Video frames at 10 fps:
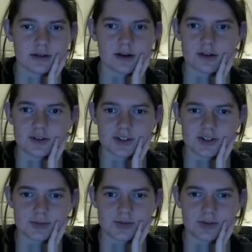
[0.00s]
College has
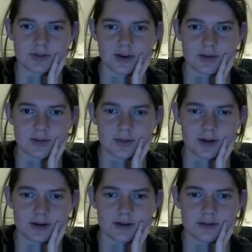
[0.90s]
absolutely fried my
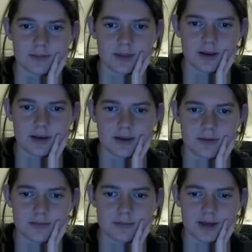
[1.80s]
brain.
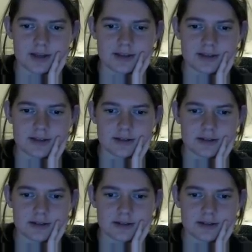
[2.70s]
But